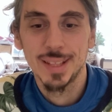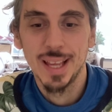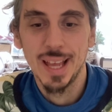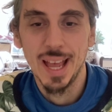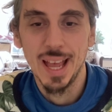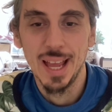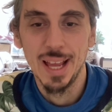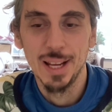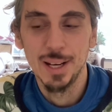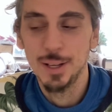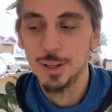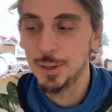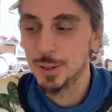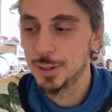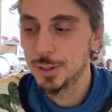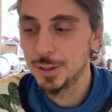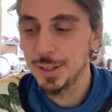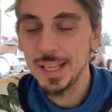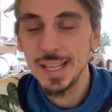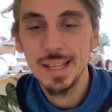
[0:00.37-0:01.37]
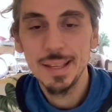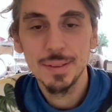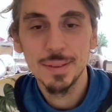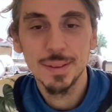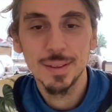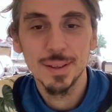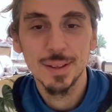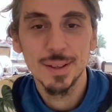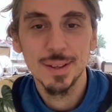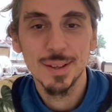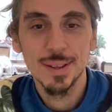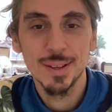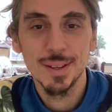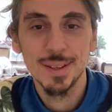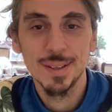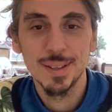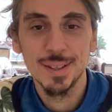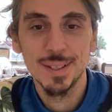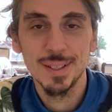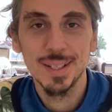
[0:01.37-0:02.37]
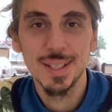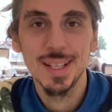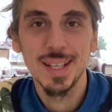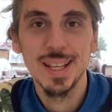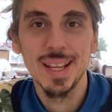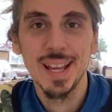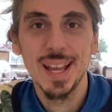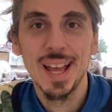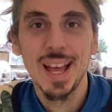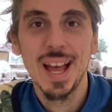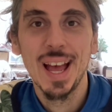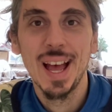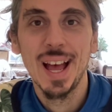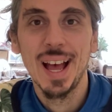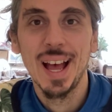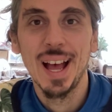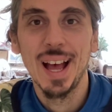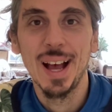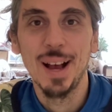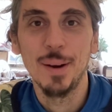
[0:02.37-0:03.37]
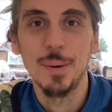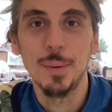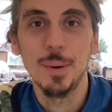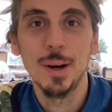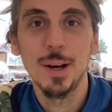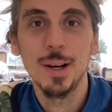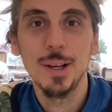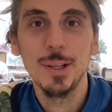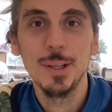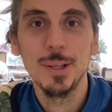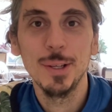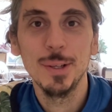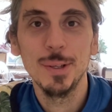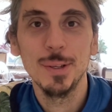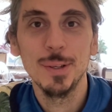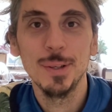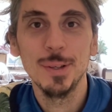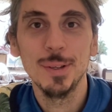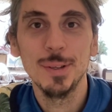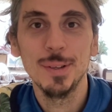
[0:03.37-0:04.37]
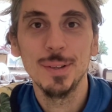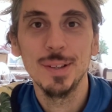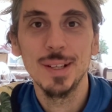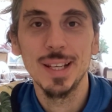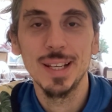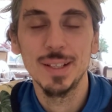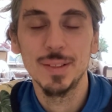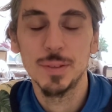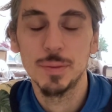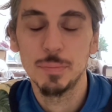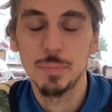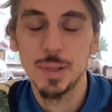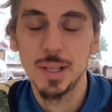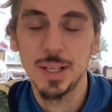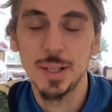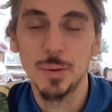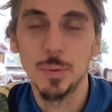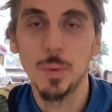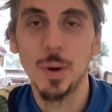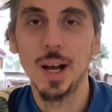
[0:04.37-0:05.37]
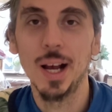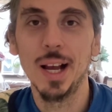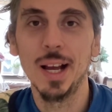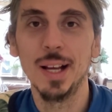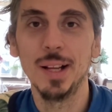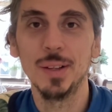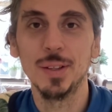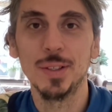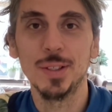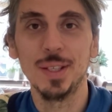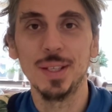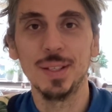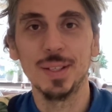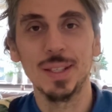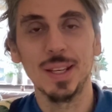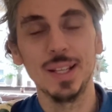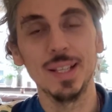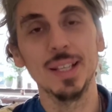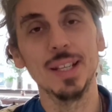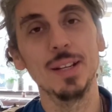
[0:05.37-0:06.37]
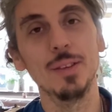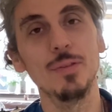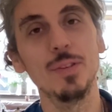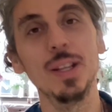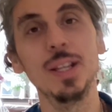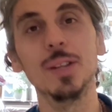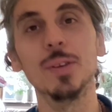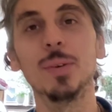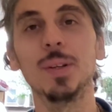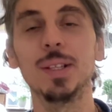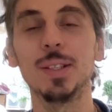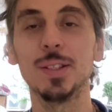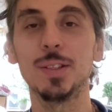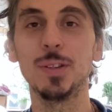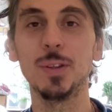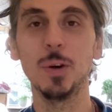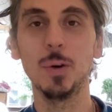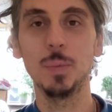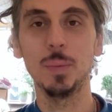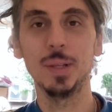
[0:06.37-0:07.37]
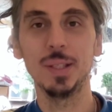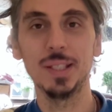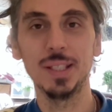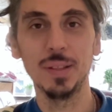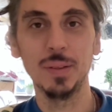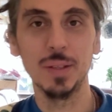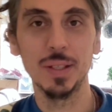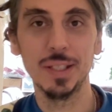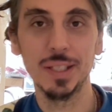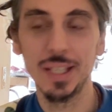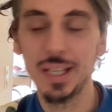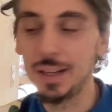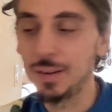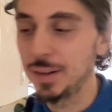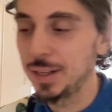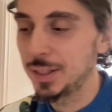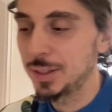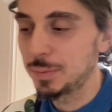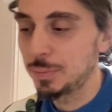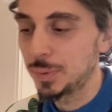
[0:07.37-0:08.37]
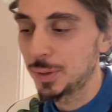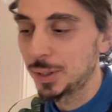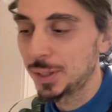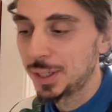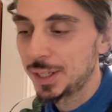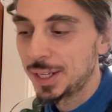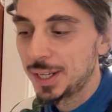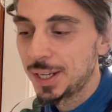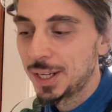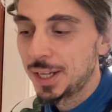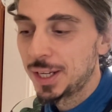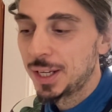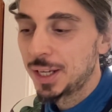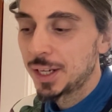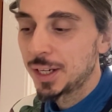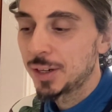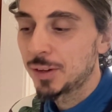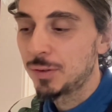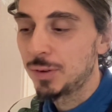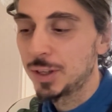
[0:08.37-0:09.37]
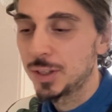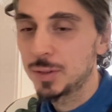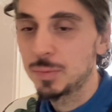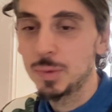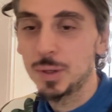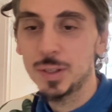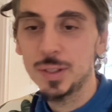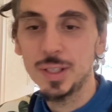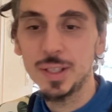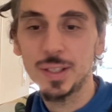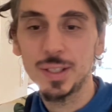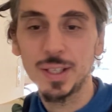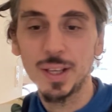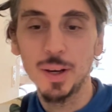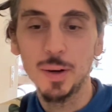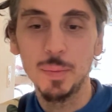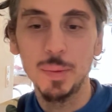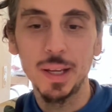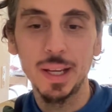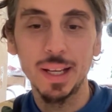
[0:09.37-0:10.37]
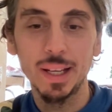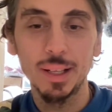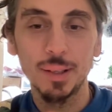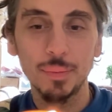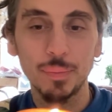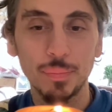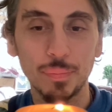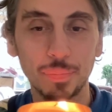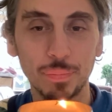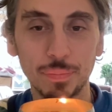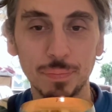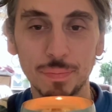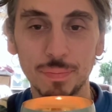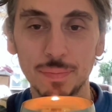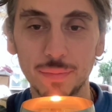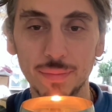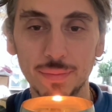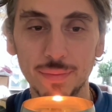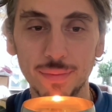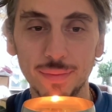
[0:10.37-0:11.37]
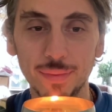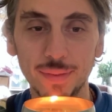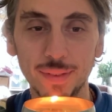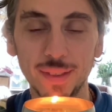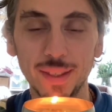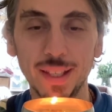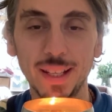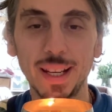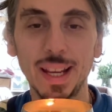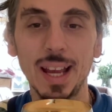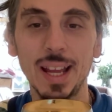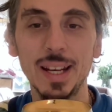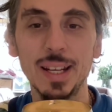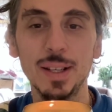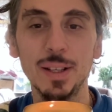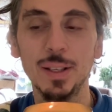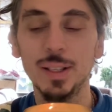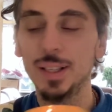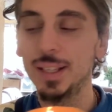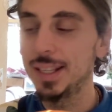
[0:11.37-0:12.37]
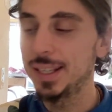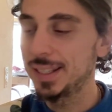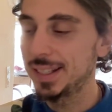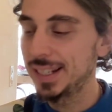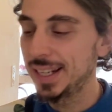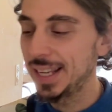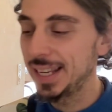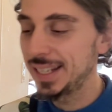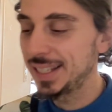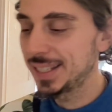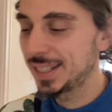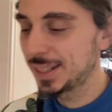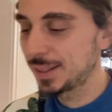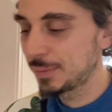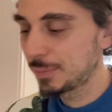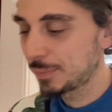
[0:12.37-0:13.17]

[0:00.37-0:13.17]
Hello, Ethan. How are you? It's been a while since I did a video installment in the series, but Christmas is coming. The candle is lit.